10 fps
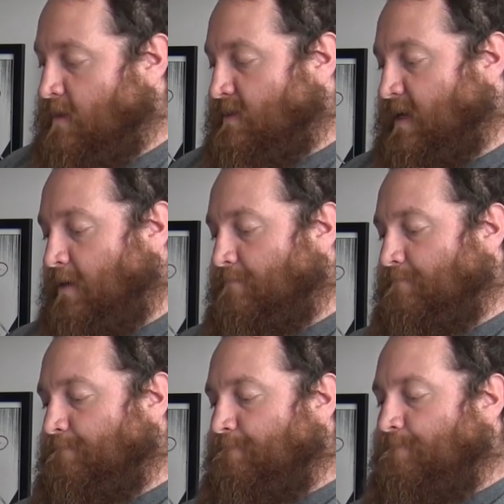So
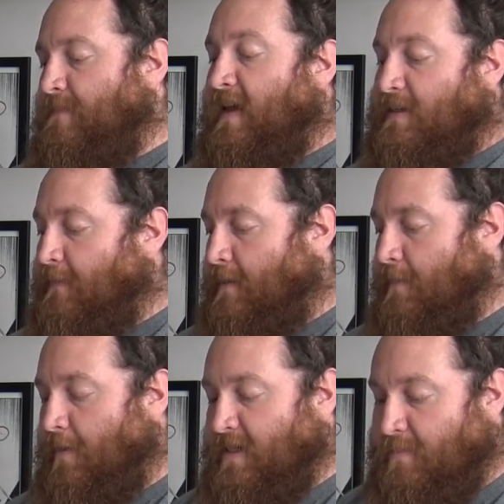that's what I'm
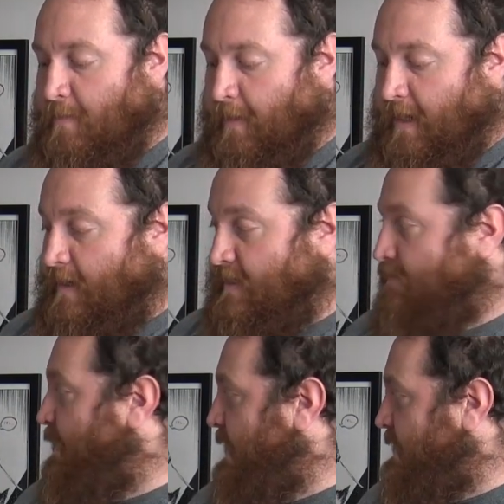going to be working on, is
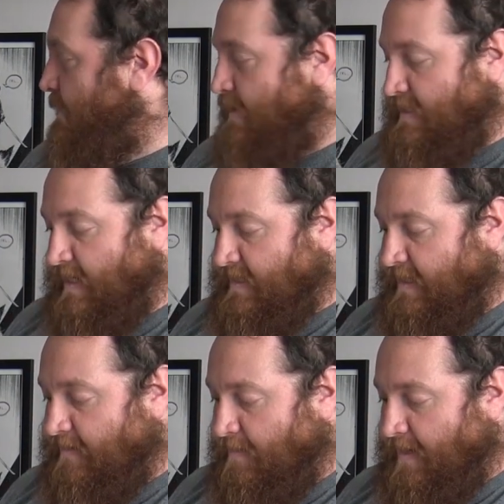painting up these guys,
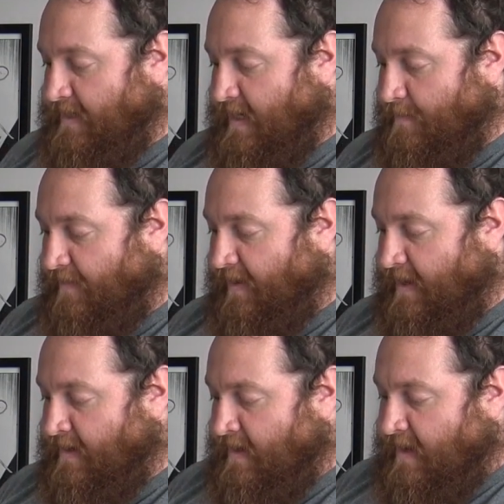continue to paint up. I've got,